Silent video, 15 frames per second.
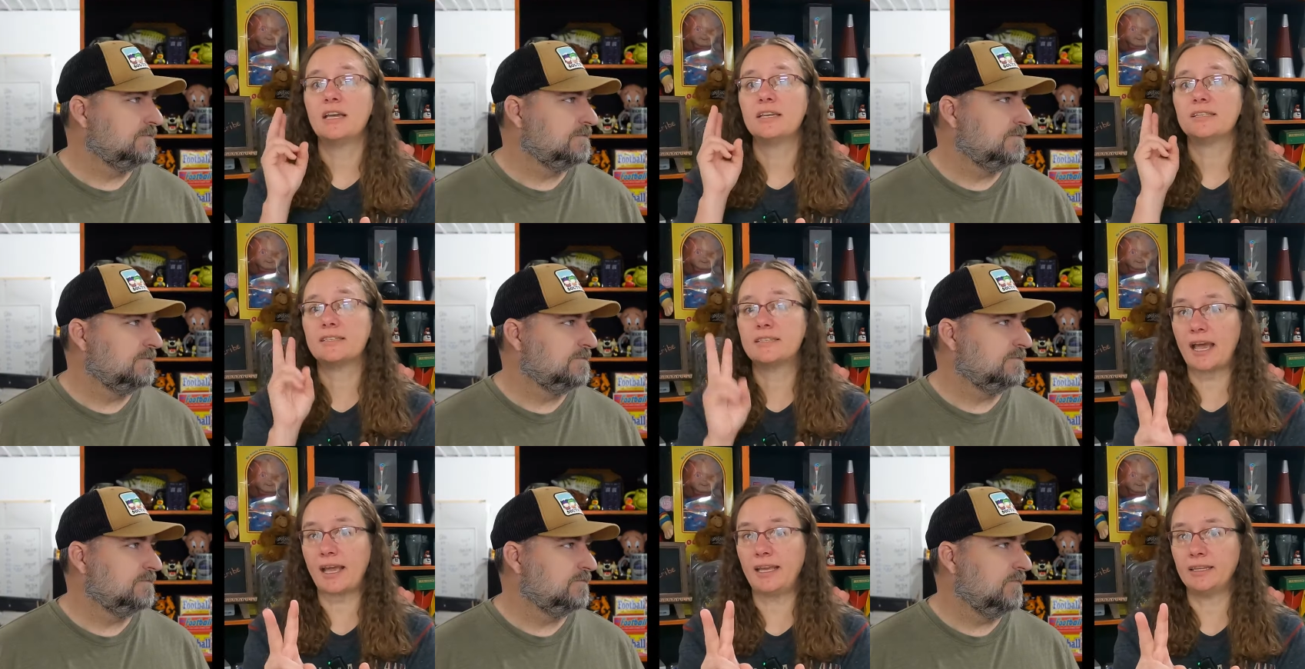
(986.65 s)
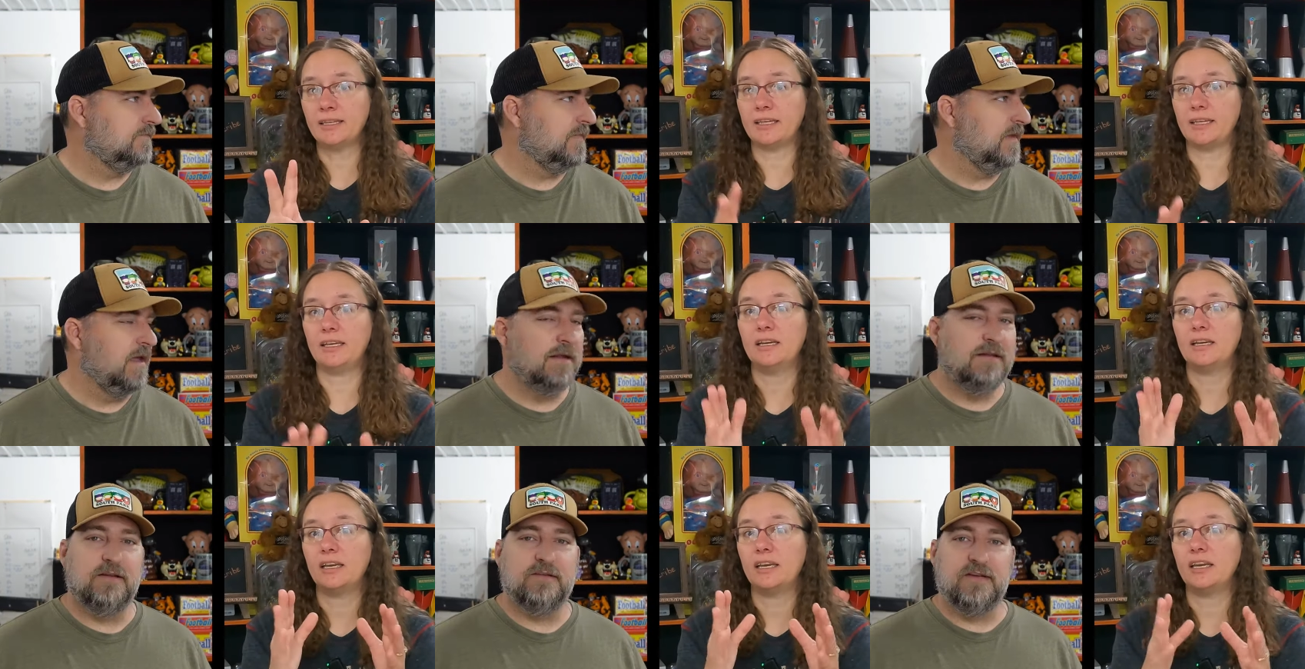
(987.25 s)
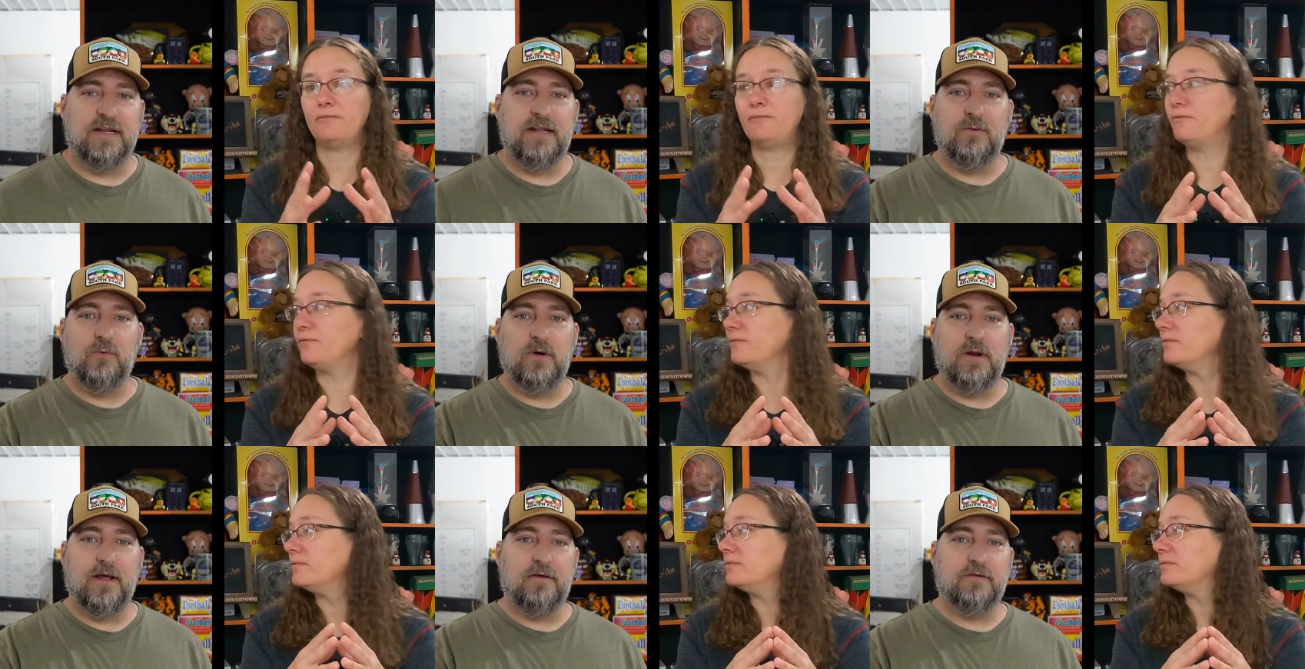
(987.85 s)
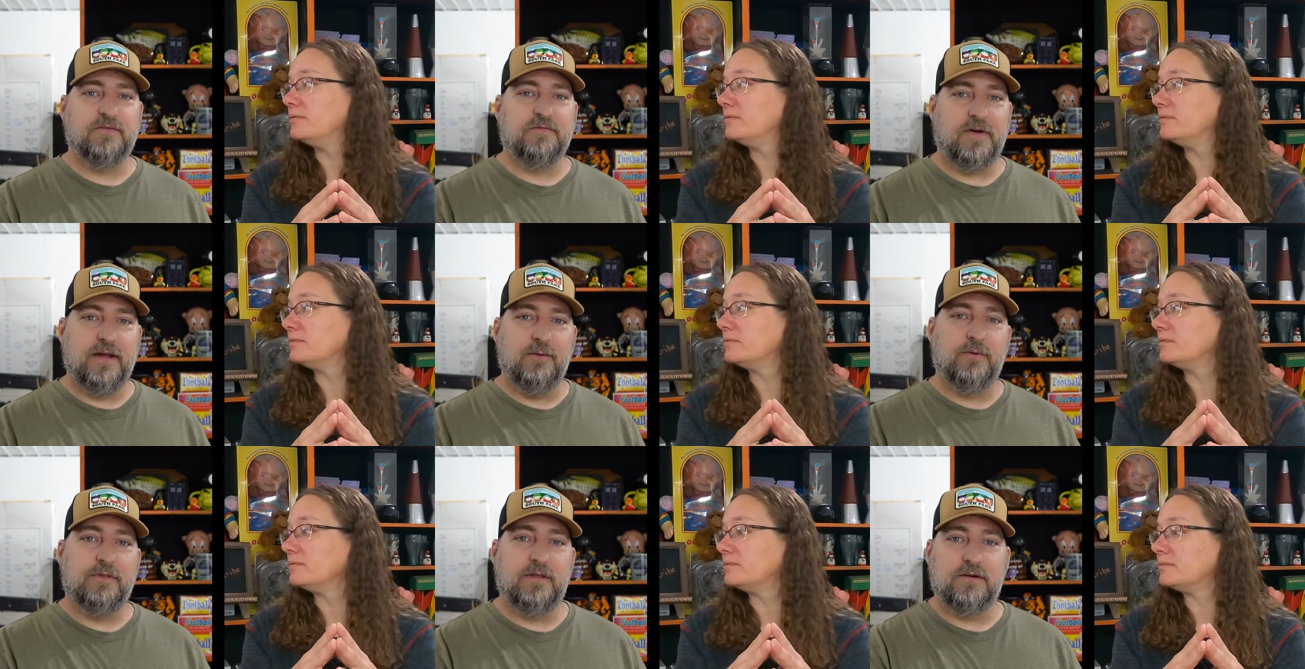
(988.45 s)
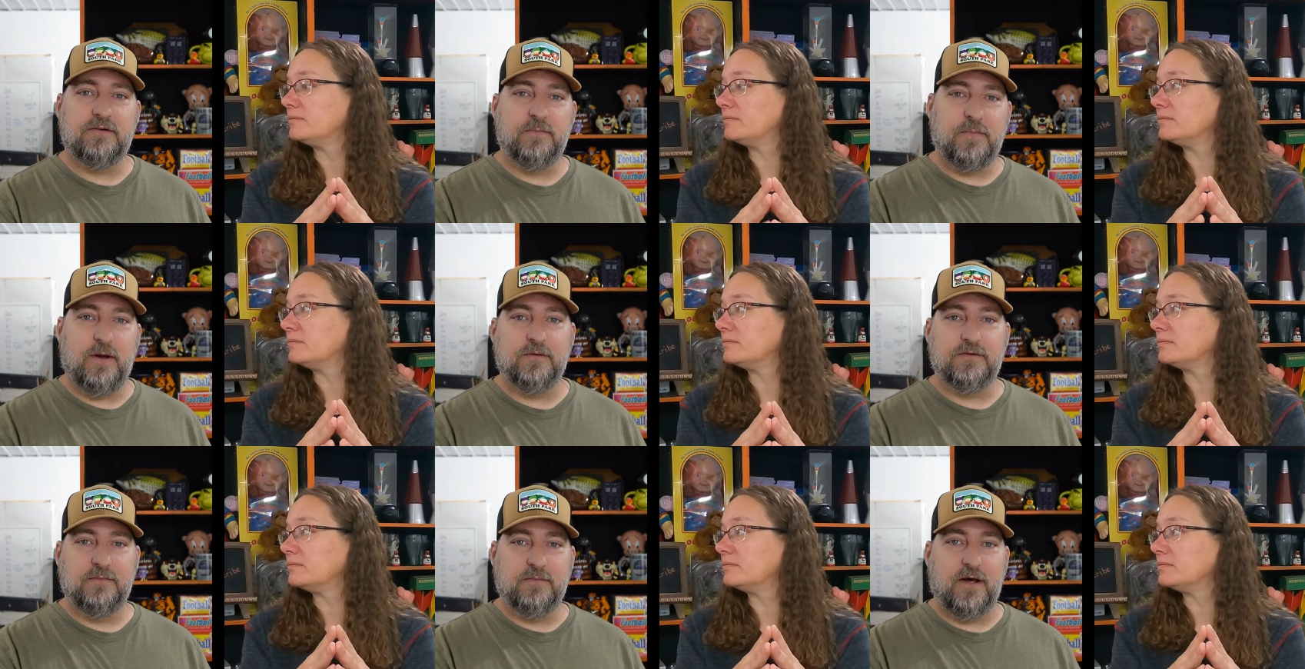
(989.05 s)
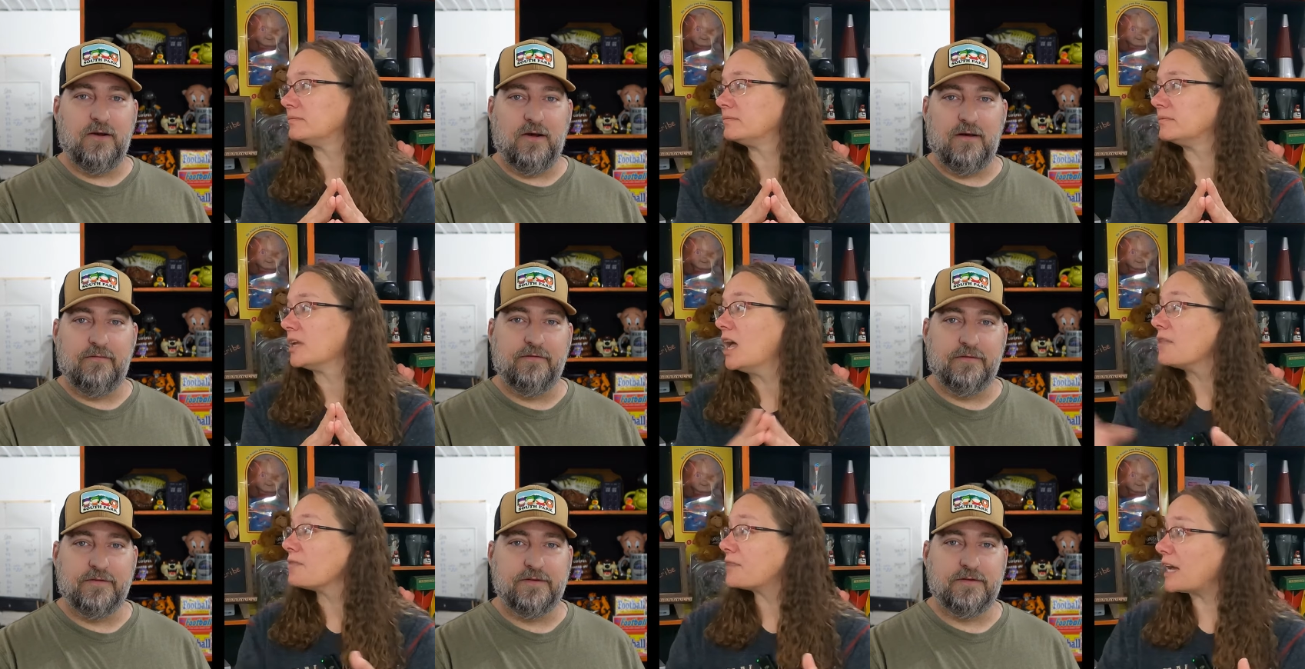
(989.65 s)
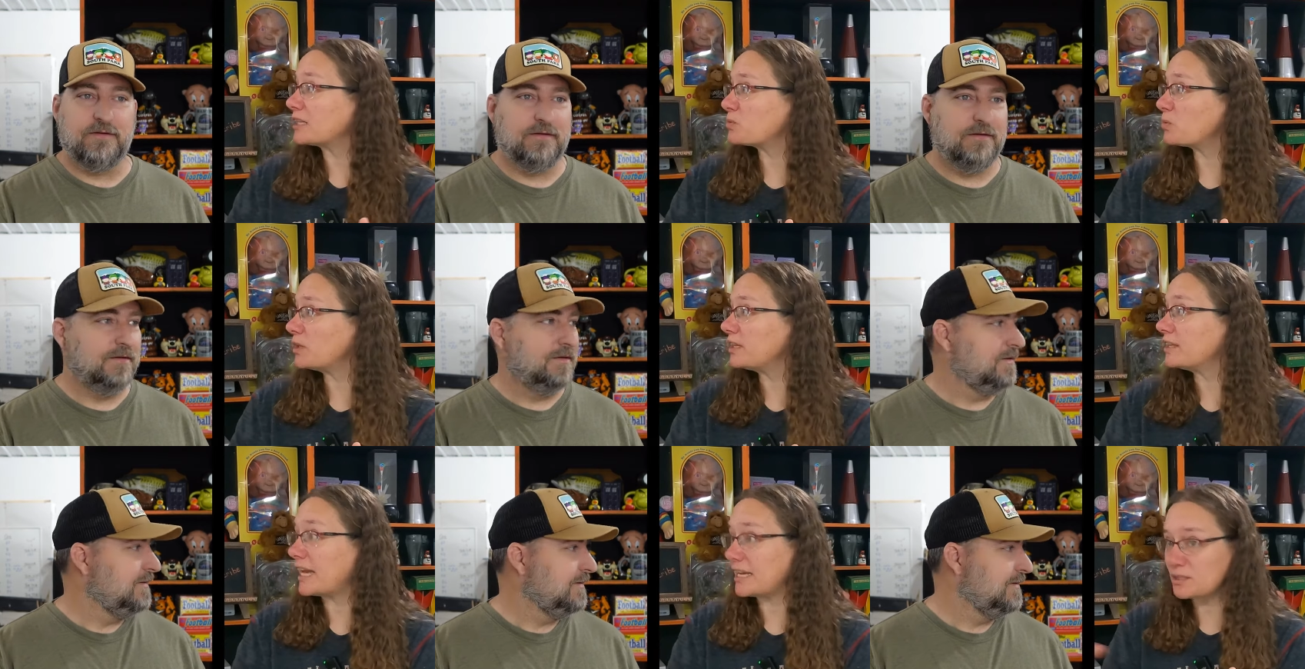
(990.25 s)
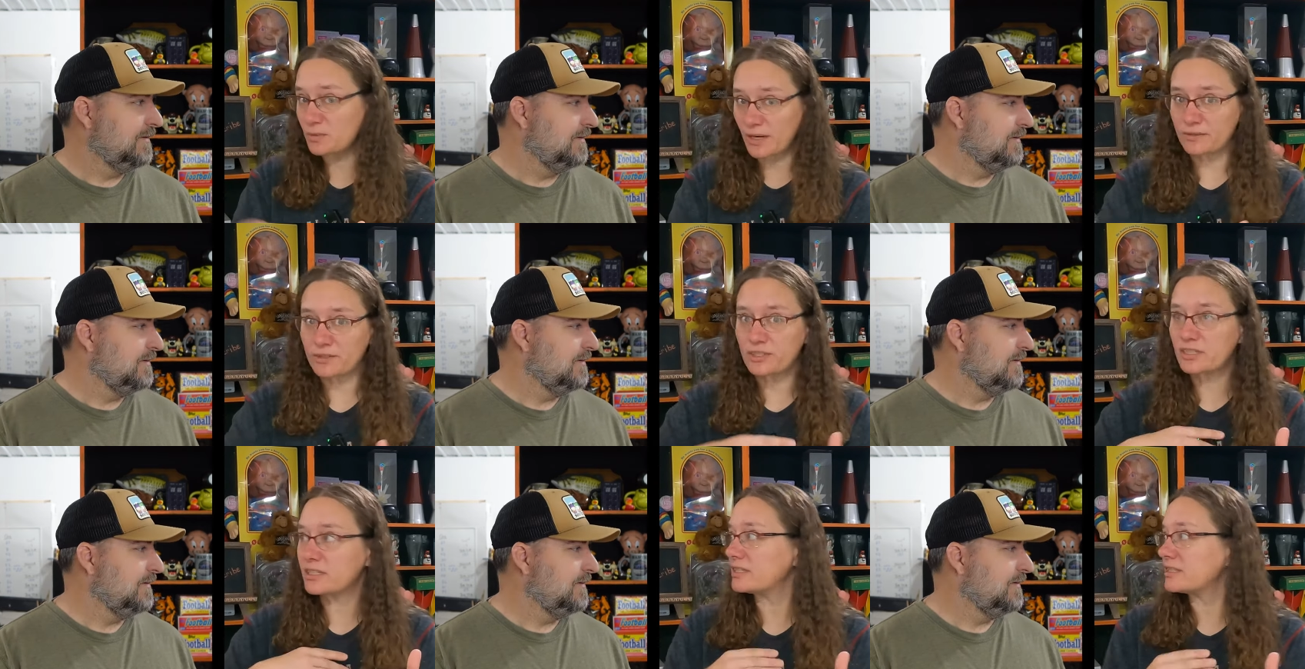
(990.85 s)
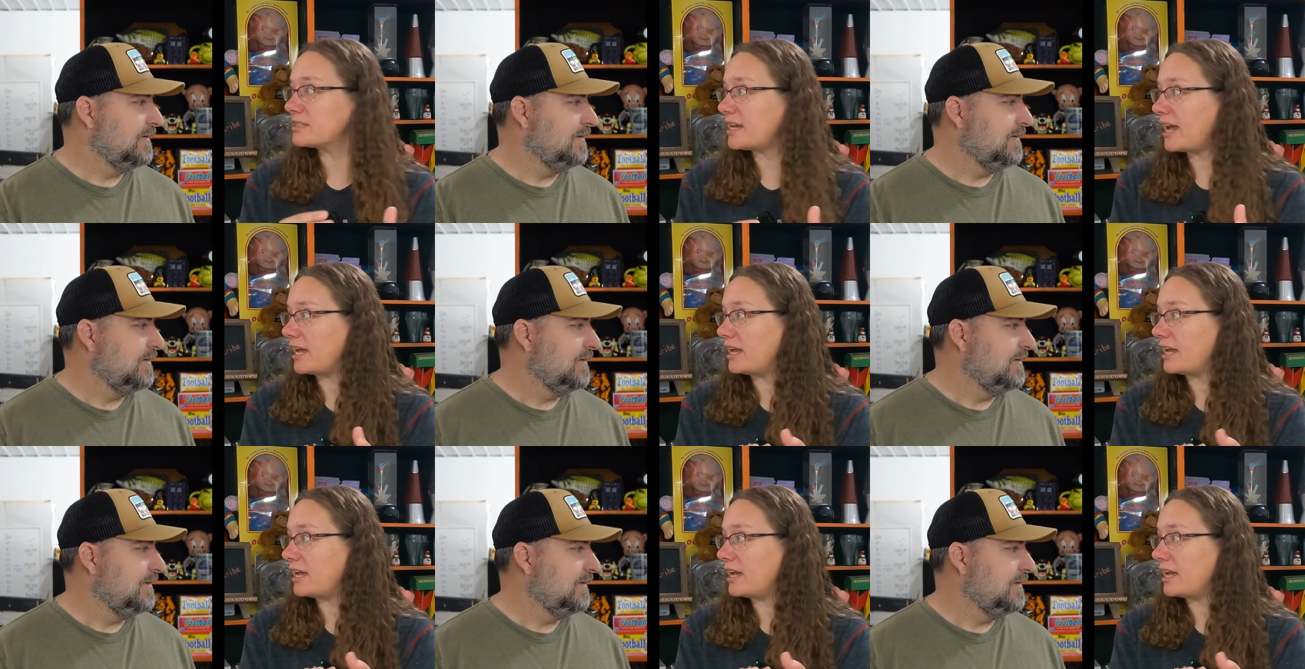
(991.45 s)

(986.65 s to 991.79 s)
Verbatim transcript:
Speaker 1: Secondly,
Speaker 2: does anyone else fight with their spouse about offers?
Speaker 1: That's what I was just going to say.